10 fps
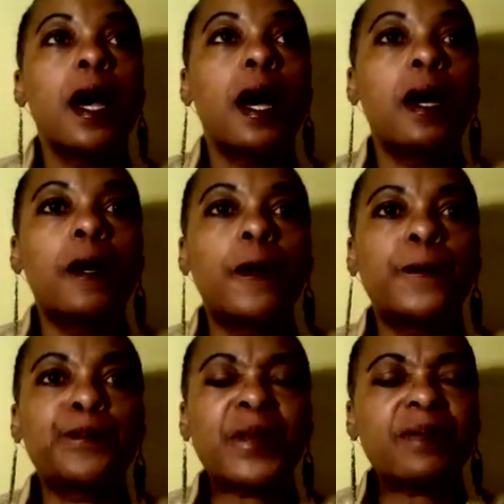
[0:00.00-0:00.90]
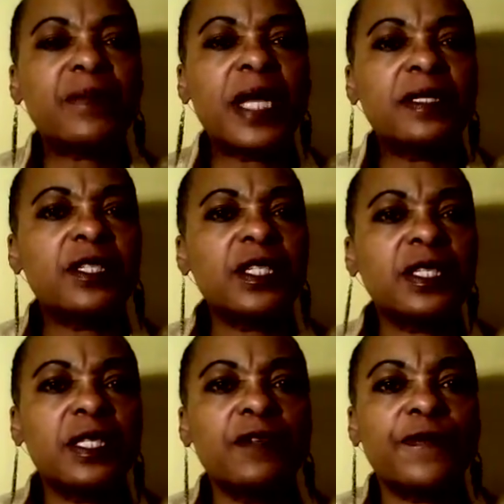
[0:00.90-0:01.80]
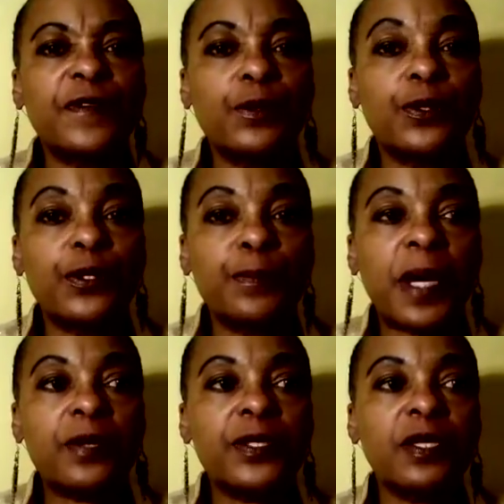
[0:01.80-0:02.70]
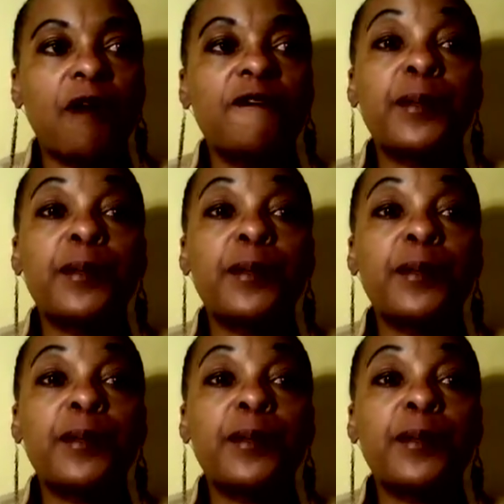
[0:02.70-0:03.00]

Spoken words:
and just didn't feel good about herself.